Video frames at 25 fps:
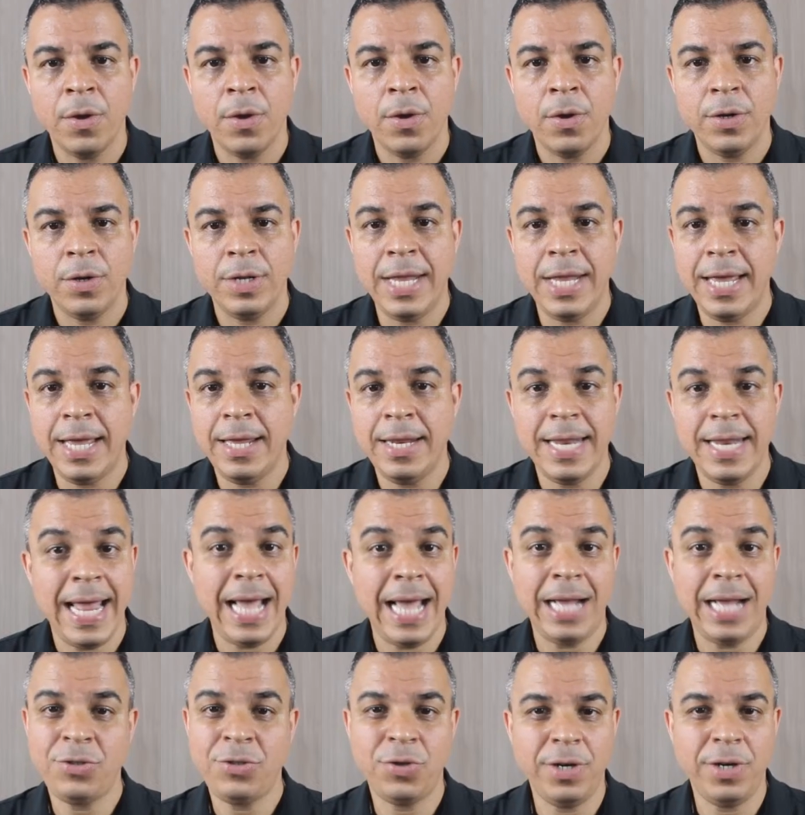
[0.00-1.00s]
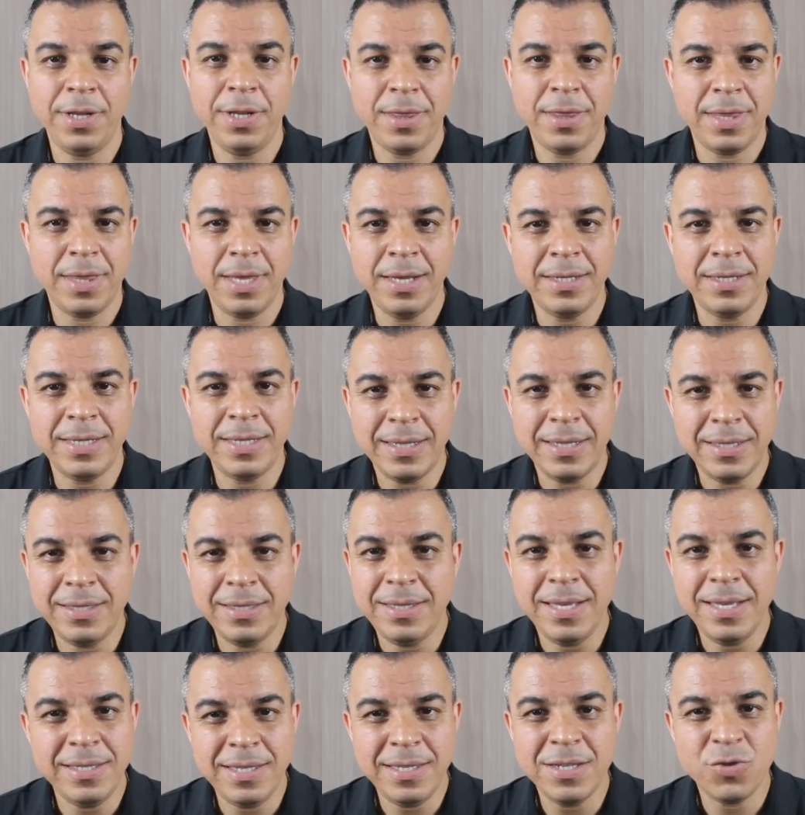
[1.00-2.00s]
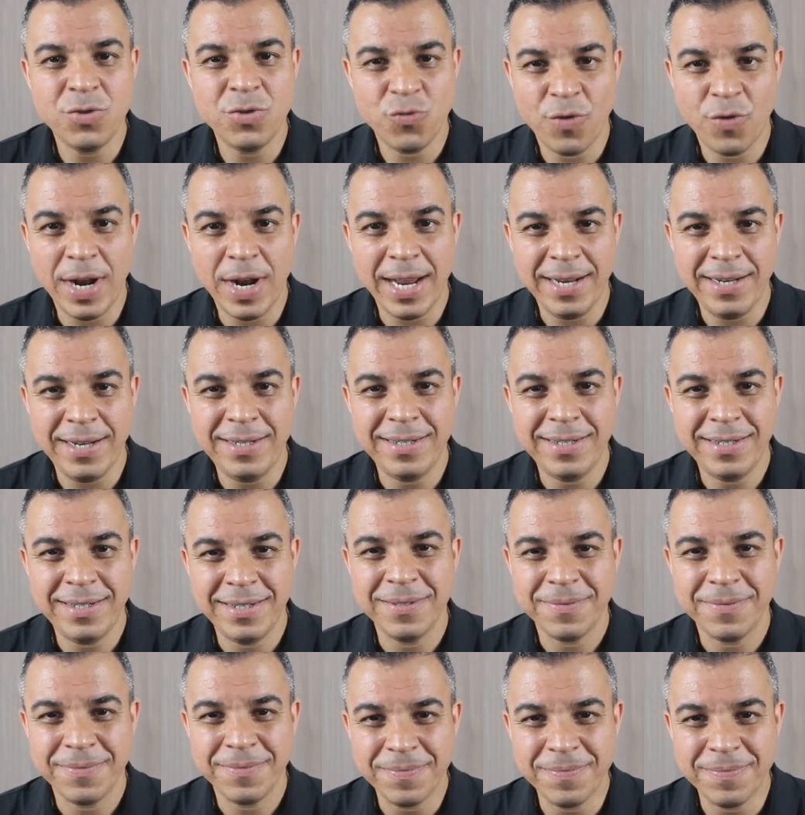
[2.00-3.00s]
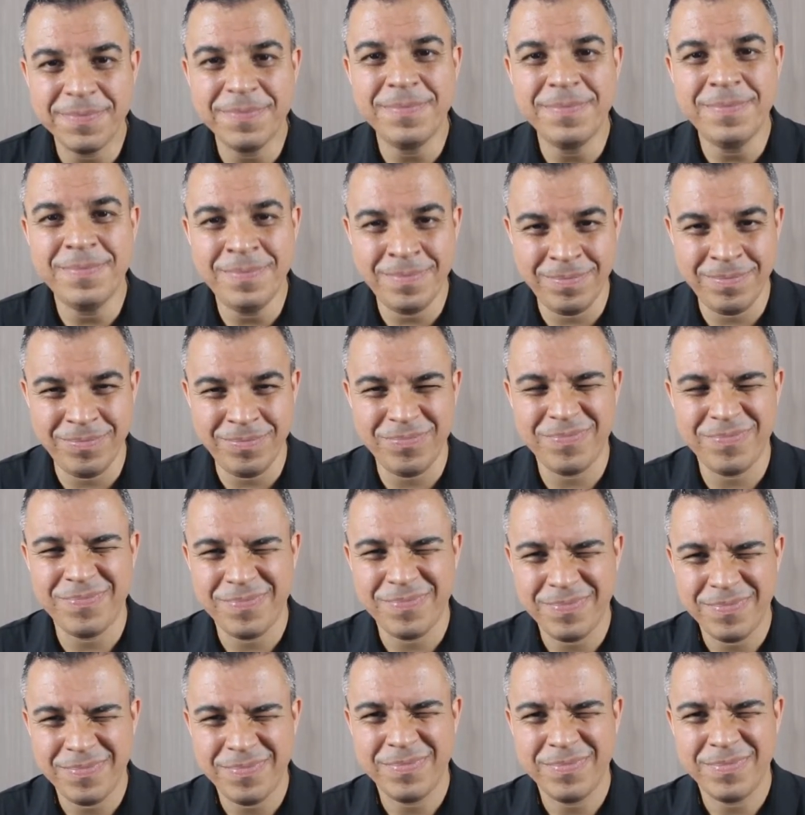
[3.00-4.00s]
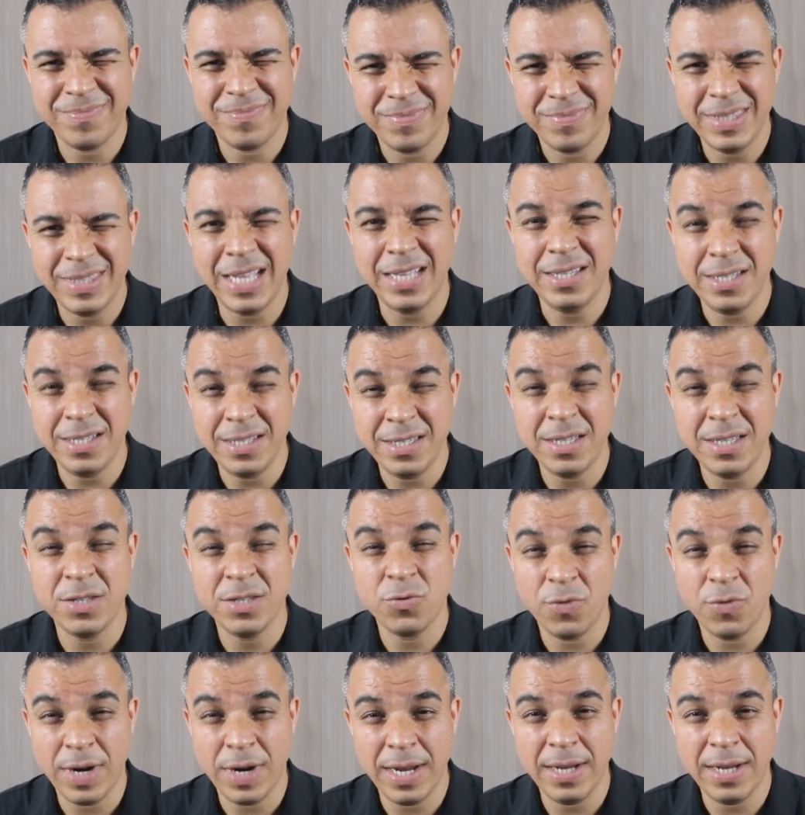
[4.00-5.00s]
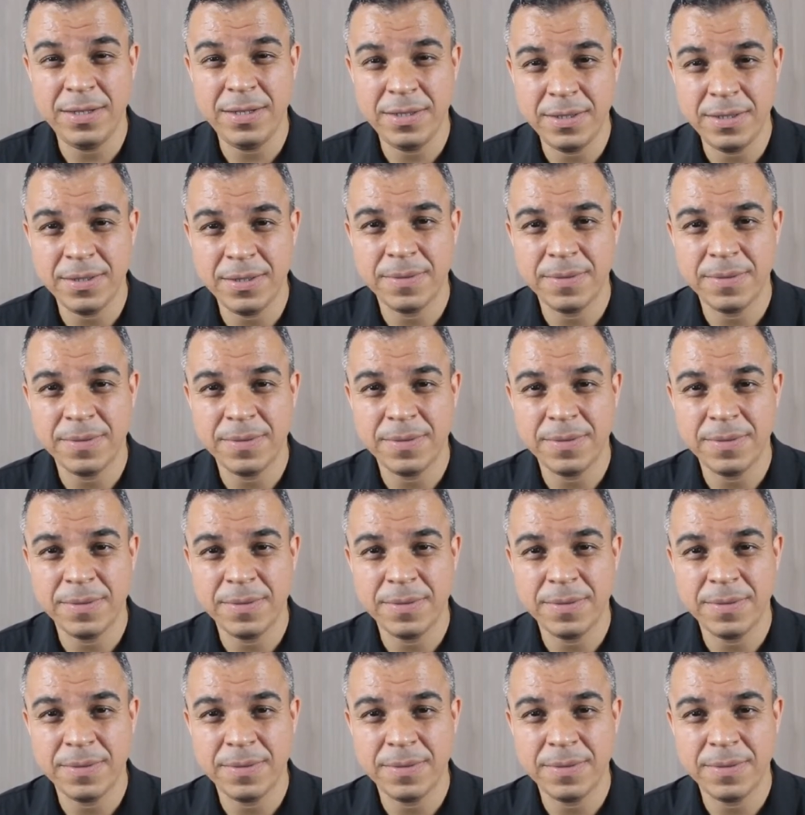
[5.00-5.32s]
They naturally think that this is right. That this is right.